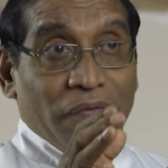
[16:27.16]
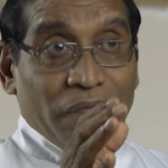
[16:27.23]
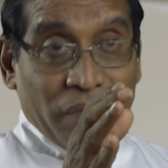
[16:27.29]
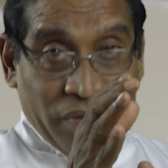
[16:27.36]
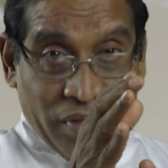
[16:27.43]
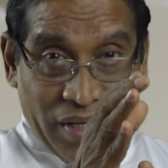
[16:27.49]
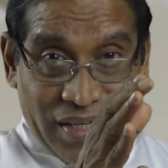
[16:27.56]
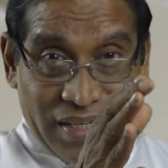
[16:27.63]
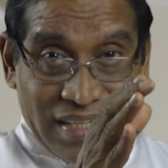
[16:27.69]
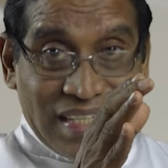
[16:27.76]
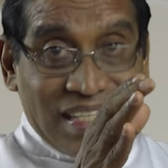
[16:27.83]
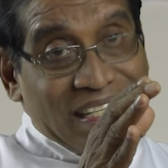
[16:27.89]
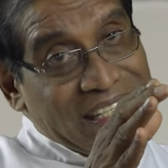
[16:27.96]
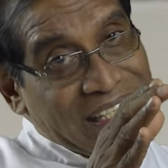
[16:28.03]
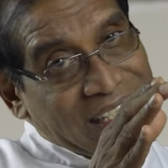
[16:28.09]
From the
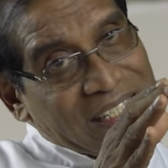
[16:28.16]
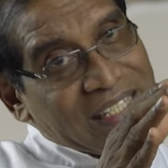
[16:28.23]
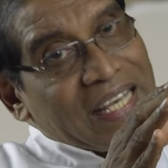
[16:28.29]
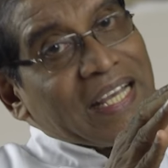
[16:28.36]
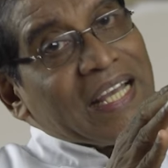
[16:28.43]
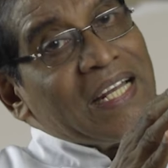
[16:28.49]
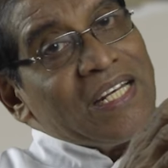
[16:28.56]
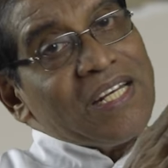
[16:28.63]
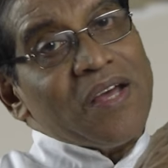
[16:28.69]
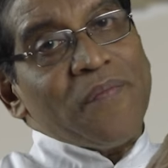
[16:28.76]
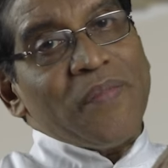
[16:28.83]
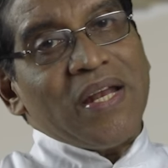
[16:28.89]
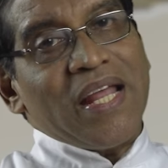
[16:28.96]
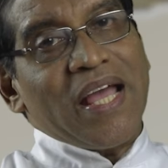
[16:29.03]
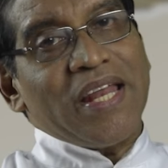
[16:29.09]
second
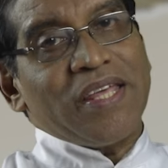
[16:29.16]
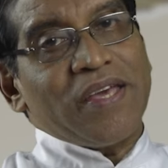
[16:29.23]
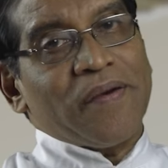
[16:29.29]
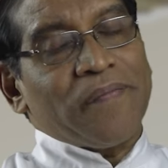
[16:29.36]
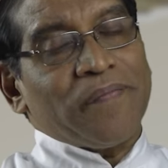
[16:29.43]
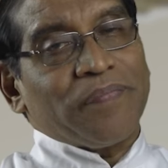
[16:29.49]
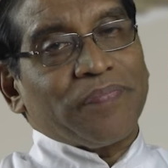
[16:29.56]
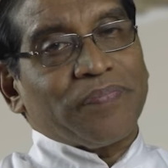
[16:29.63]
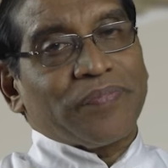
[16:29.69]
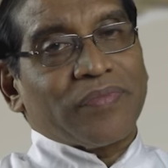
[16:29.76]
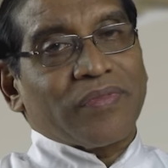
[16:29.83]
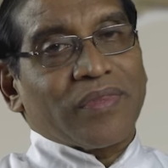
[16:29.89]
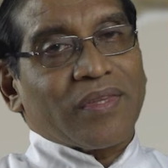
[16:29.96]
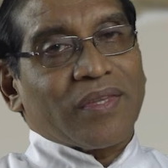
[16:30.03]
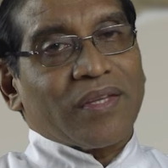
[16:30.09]
millennium
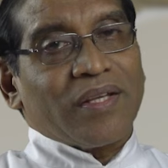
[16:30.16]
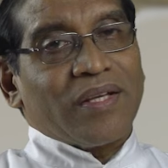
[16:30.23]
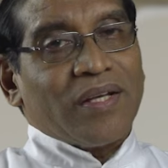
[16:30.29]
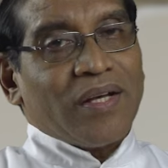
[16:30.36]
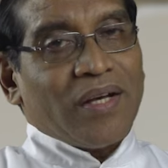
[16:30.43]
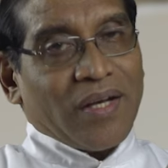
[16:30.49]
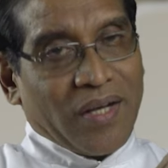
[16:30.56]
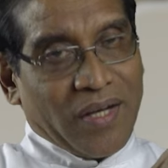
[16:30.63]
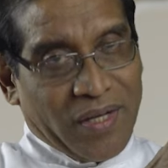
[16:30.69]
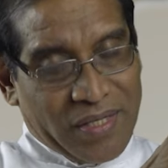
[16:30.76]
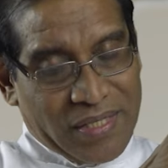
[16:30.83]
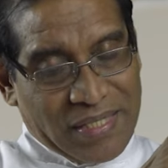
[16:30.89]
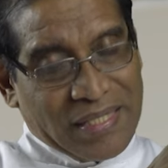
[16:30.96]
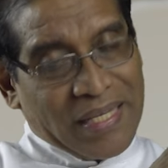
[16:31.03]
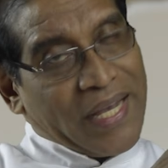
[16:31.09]

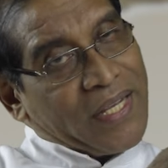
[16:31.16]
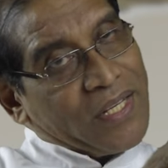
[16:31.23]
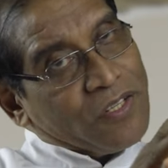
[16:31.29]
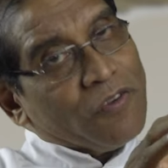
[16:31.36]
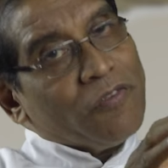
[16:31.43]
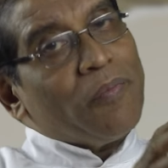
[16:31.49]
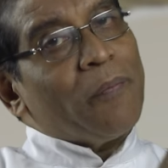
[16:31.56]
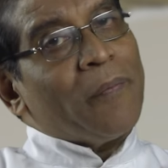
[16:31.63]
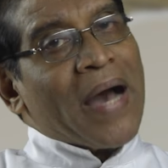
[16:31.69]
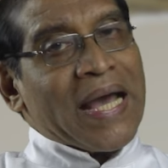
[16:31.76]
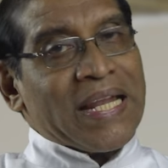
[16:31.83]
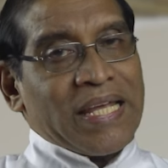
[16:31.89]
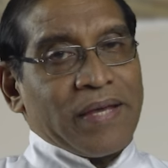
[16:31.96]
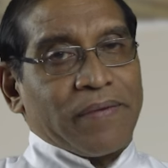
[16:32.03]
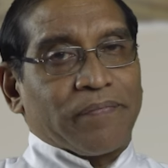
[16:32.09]
site of
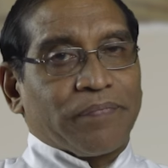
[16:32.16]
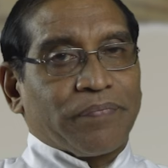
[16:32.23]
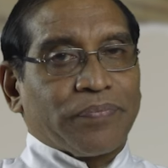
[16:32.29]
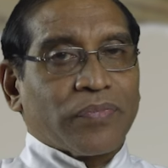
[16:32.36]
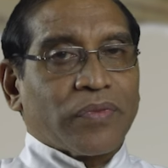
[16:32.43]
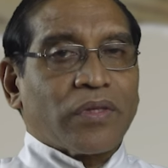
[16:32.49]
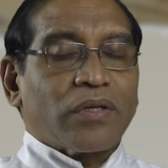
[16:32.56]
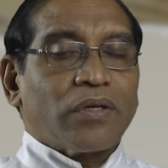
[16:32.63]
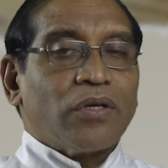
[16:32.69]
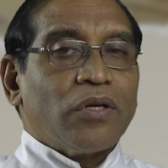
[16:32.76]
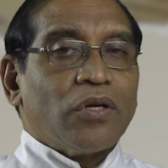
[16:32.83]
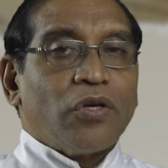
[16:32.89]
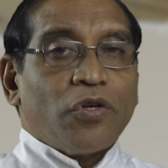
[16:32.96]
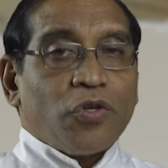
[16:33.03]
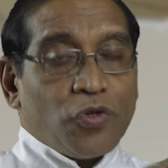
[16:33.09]
Mari
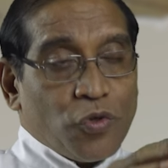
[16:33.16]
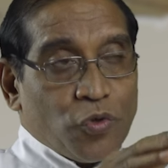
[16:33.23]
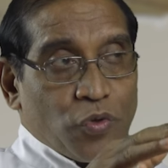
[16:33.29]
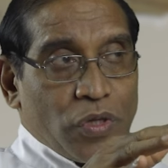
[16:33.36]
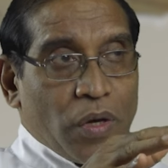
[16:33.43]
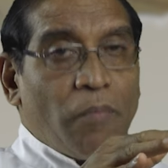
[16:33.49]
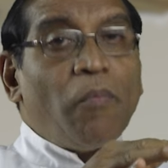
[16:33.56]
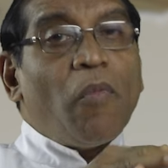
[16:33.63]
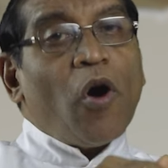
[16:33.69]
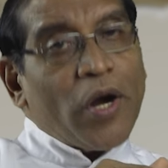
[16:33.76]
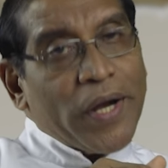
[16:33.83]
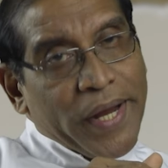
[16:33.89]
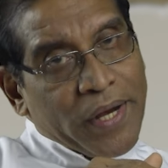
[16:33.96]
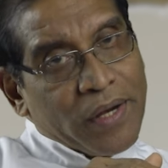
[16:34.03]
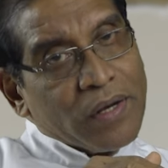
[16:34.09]
to the
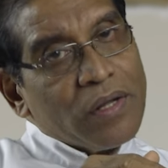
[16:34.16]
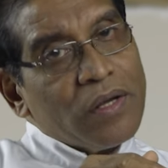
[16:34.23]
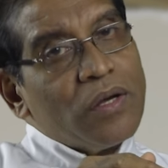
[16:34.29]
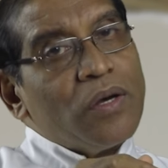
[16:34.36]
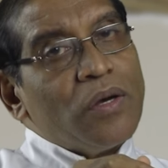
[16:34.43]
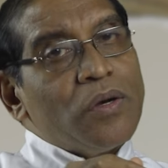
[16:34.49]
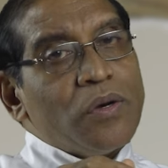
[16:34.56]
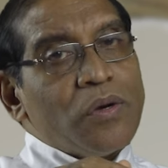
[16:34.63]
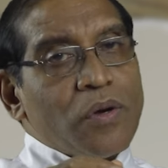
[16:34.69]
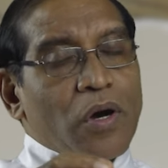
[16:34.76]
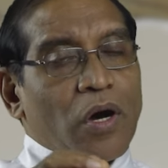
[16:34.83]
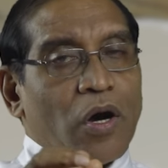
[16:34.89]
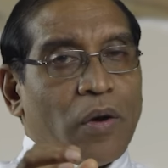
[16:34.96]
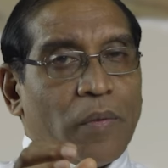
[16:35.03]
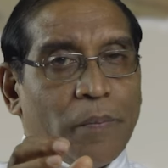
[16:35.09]
modern
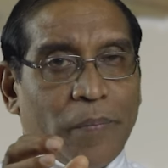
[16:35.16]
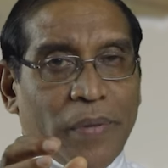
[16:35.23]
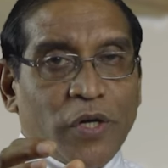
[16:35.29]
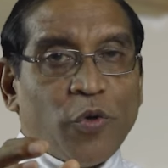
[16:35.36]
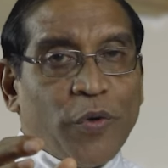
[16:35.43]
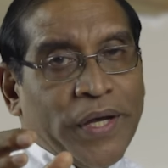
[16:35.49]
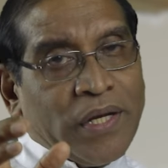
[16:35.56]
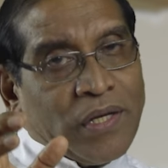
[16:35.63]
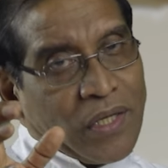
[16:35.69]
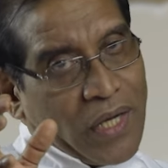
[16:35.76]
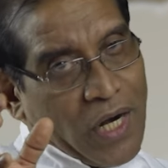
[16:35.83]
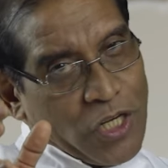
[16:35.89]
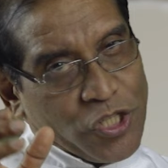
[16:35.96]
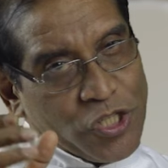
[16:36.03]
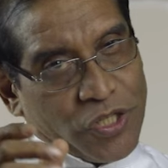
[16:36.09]
Bedouin
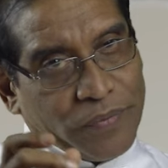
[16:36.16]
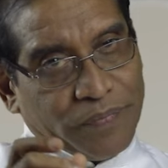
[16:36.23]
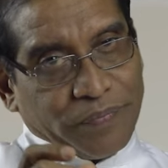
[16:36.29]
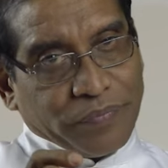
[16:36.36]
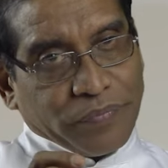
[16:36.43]
culture,